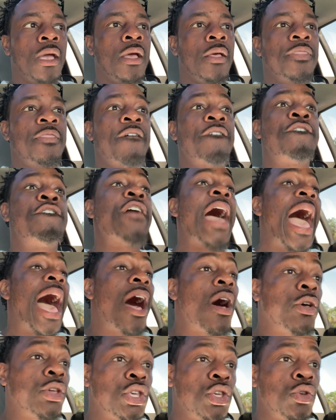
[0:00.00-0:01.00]
the
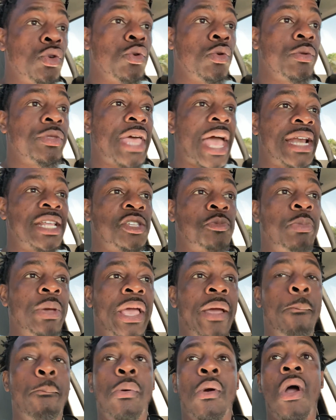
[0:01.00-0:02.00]
value that is
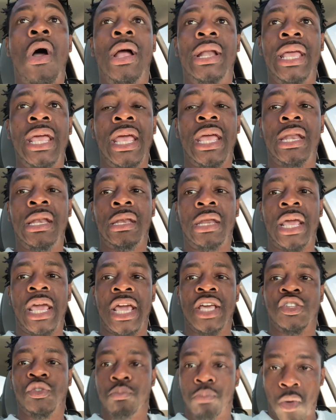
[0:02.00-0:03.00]
being brought in
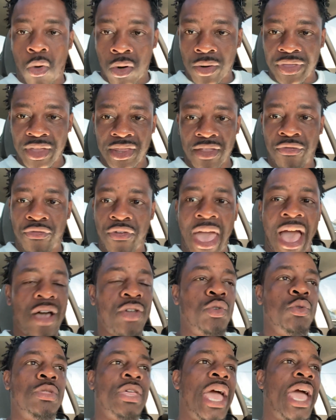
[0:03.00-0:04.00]
is more than the
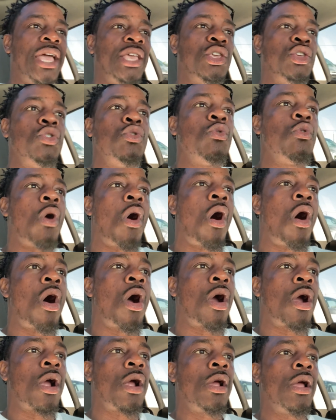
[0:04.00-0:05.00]
value that you
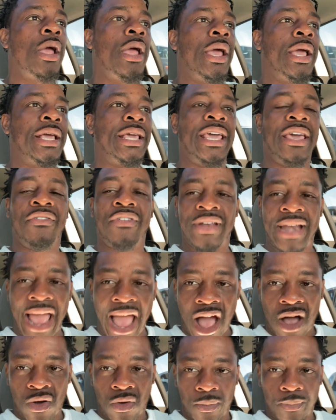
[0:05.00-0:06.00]
are giving
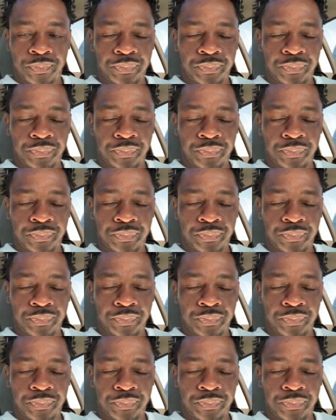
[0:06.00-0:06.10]
out.